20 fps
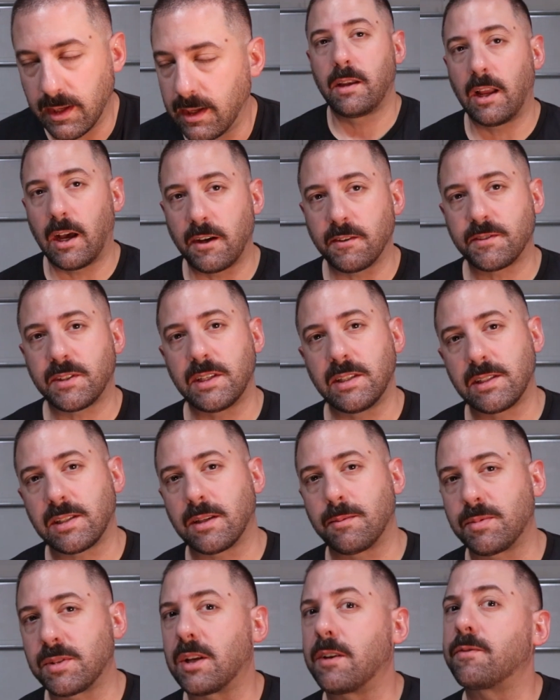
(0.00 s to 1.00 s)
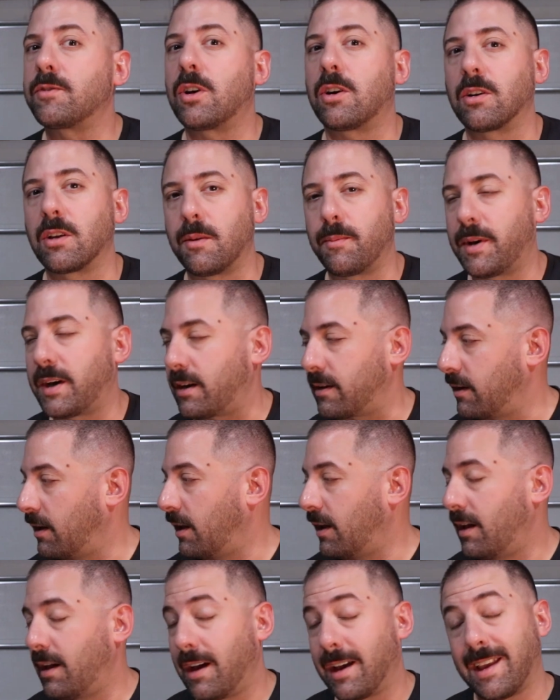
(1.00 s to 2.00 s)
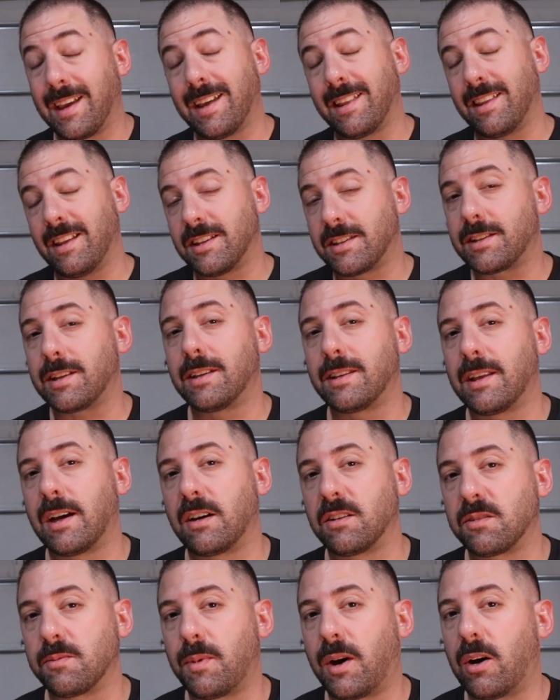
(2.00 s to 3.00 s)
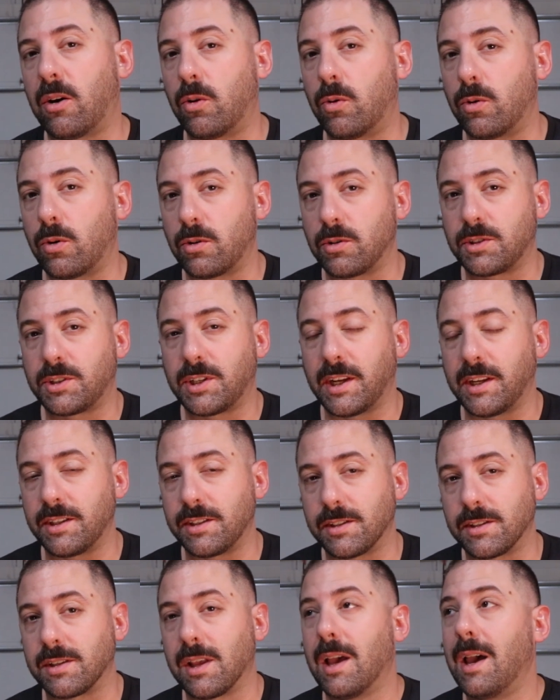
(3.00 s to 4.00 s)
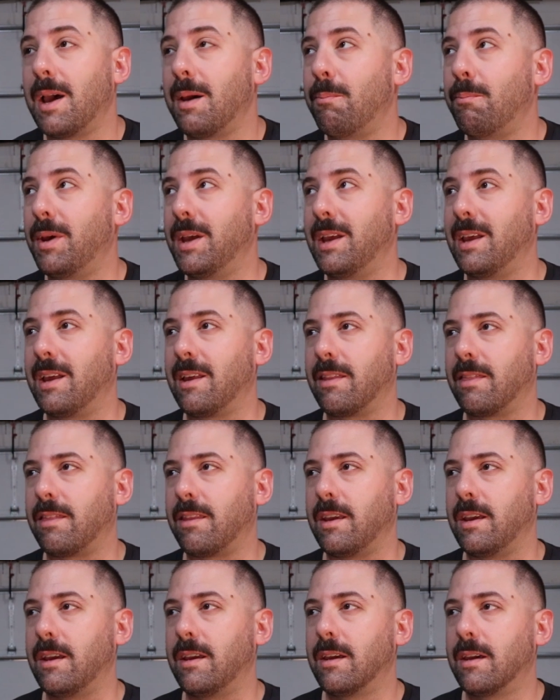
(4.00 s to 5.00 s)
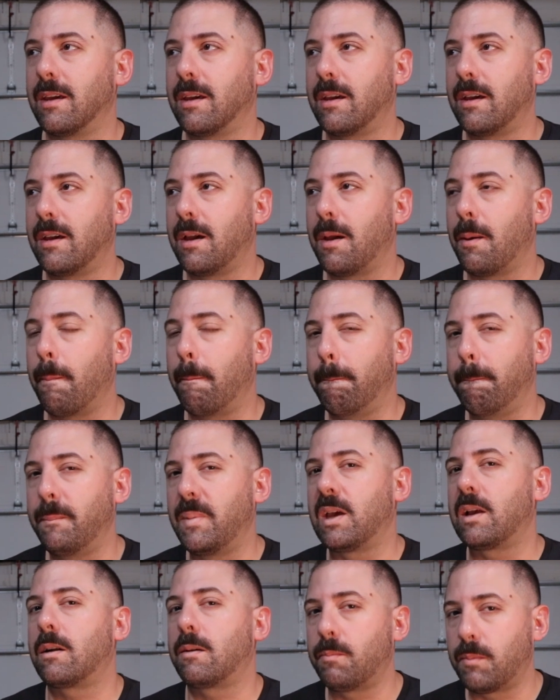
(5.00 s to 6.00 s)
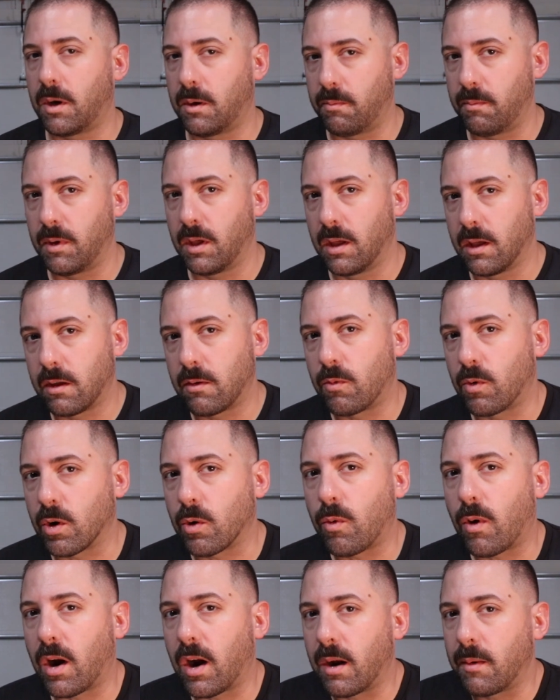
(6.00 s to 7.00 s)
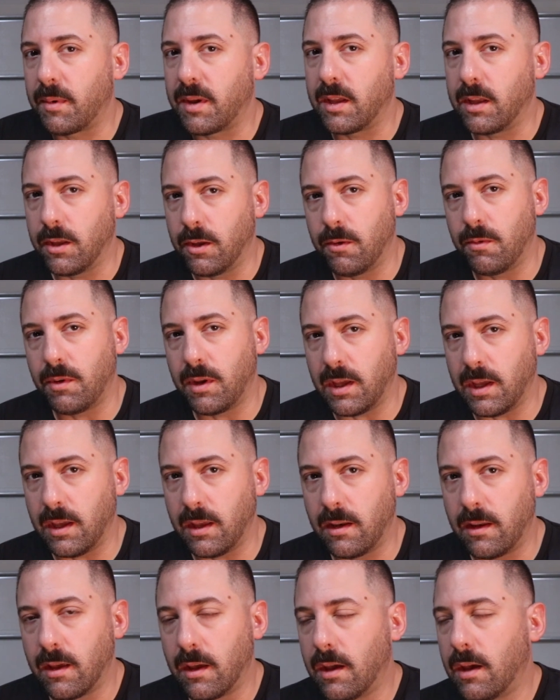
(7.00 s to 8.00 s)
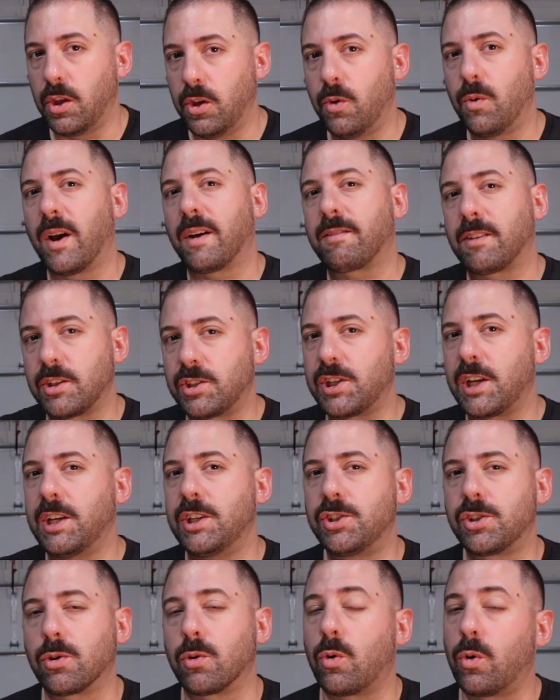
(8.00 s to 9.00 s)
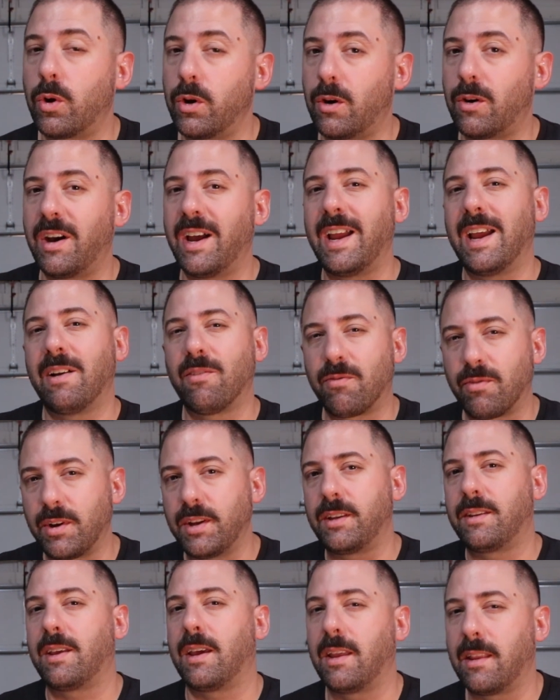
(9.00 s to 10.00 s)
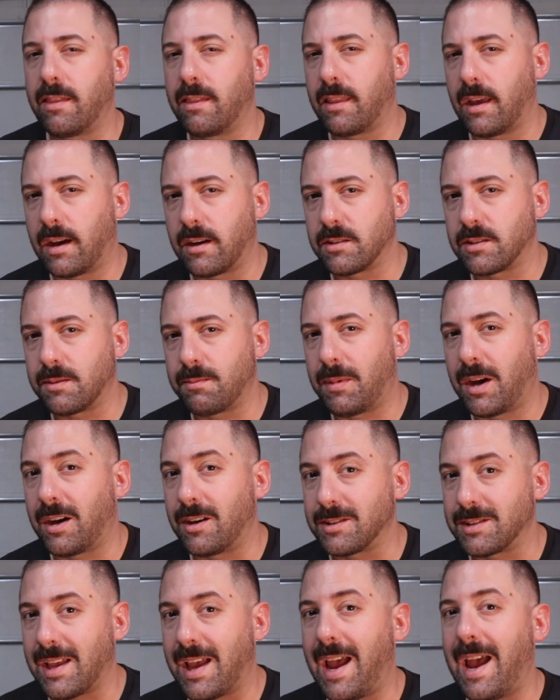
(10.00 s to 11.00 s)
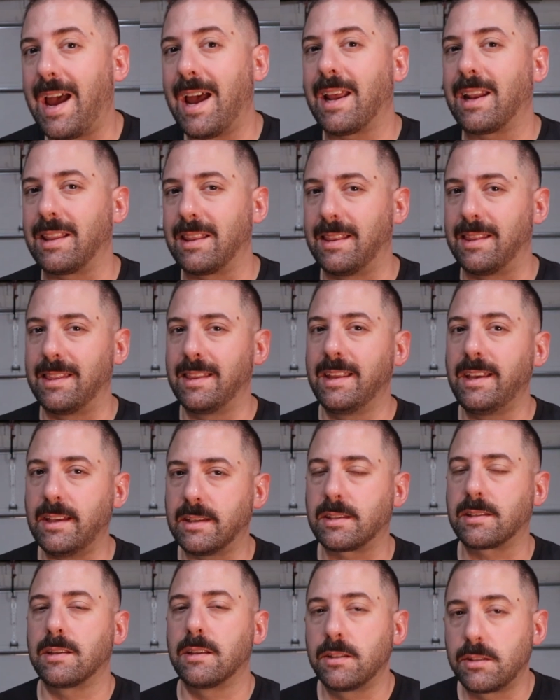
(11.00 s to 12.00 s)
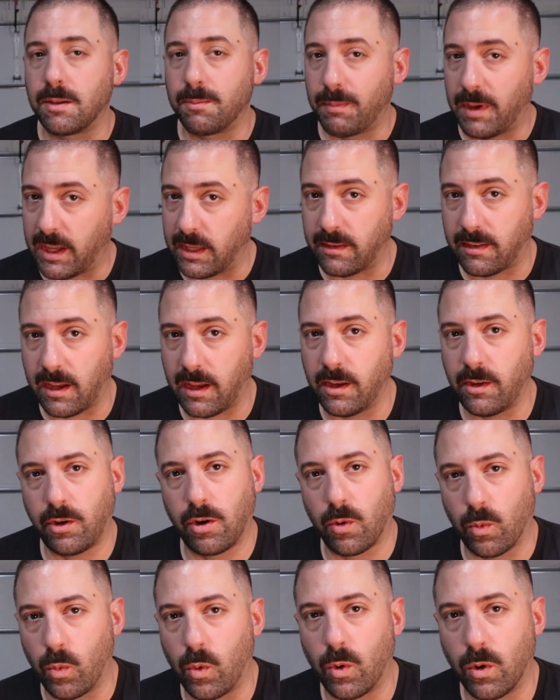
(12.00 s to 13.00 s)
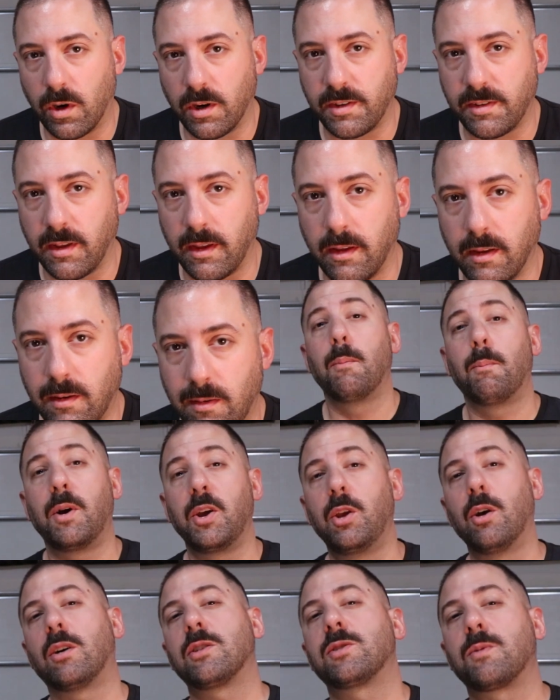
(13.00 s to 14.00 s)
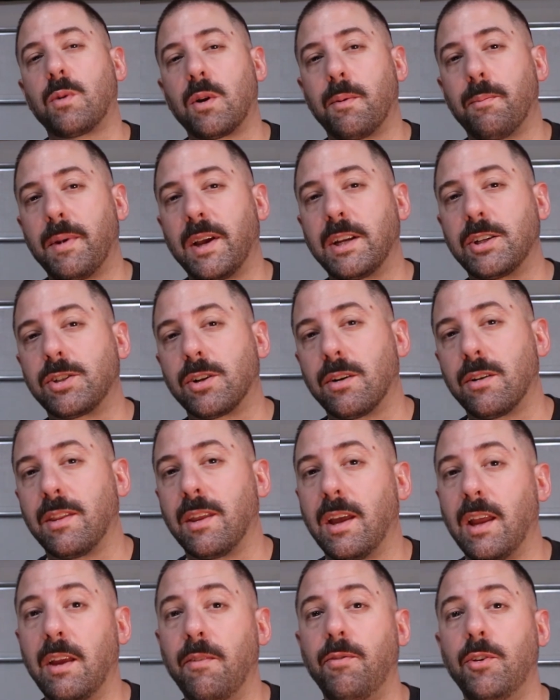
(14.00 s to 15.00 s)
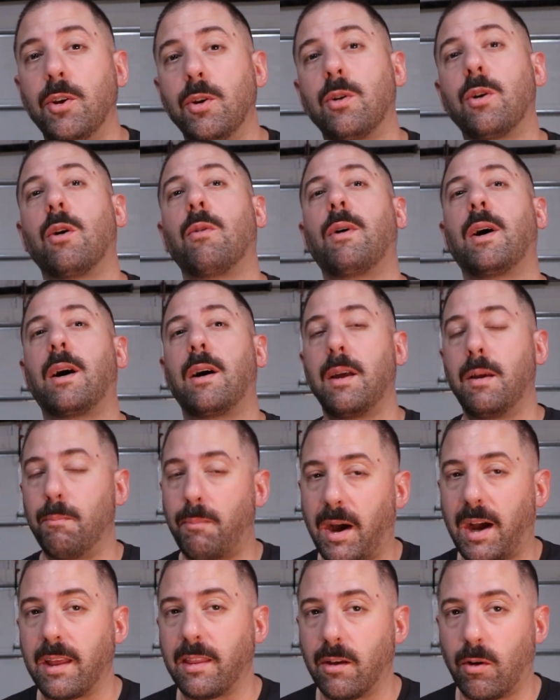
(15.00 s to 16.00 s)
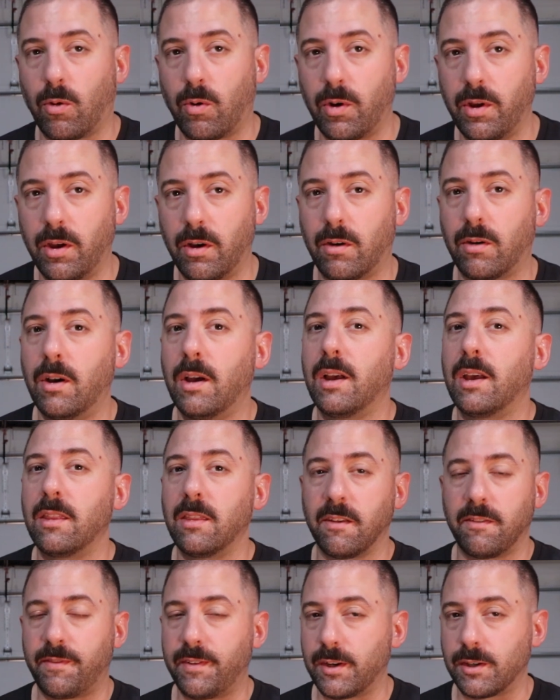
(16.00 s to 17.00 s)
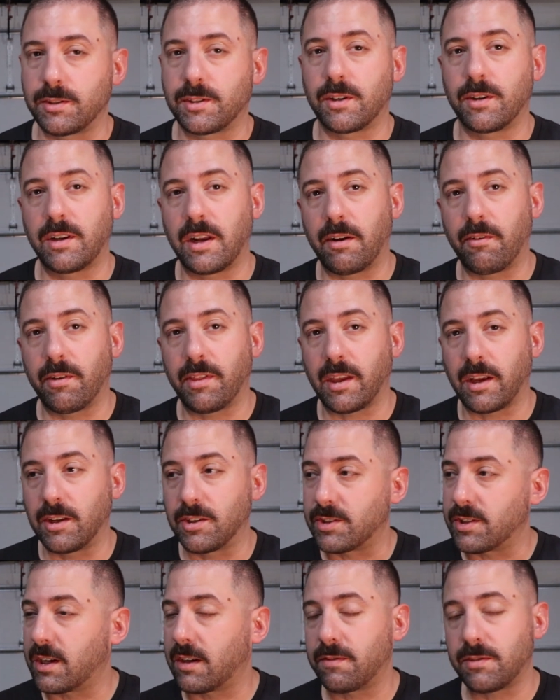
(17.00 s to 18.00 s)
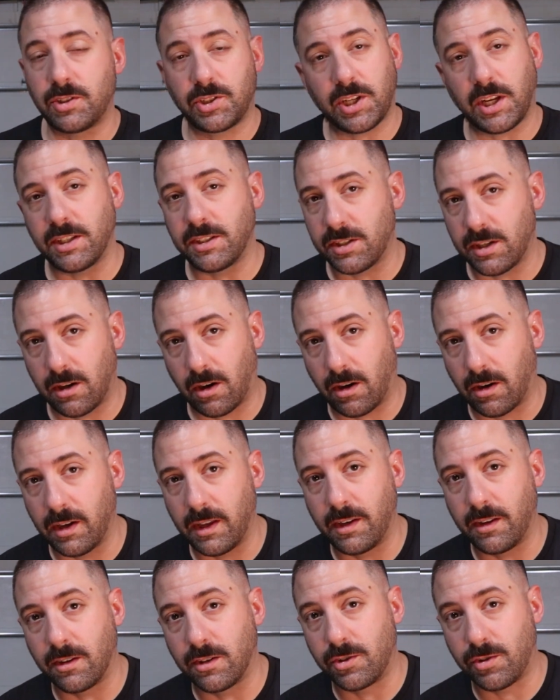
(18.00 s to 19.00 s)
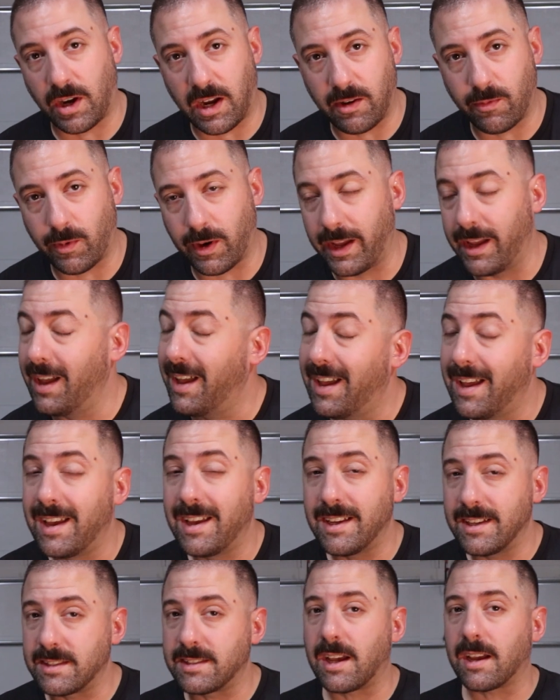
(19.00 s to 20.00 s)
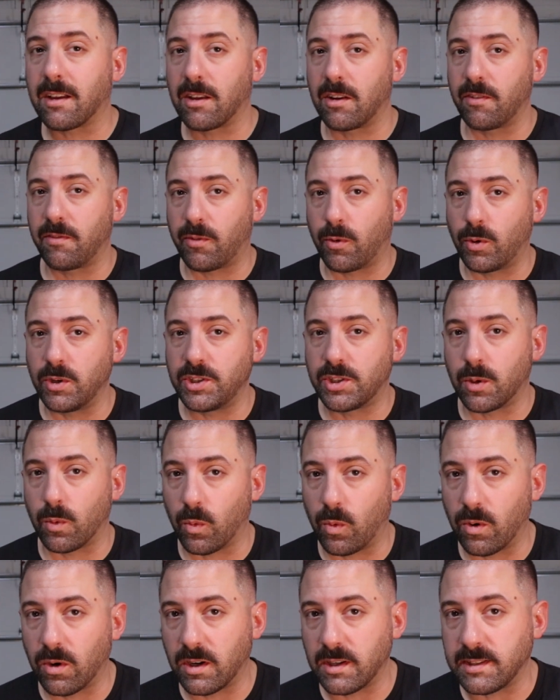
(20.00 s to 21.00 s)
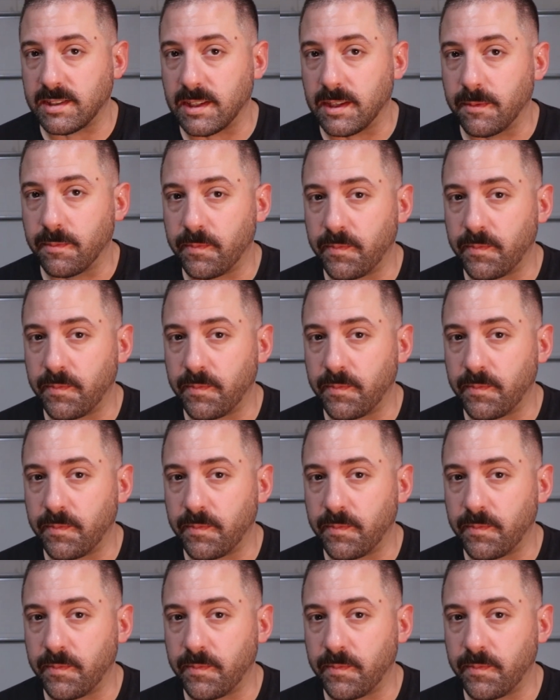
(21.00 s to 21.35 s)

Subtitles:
Now I've seen some stuff talking about, again, these 10,000 mile oil changes being the minimum requirement you need. You have to change your oil every 10,000 miles at least to maintain your warranty. But you also want to make sure that if you go out and buy the oil, the filter and everything yourself and change it all in your driveway, is that going to void your warranty?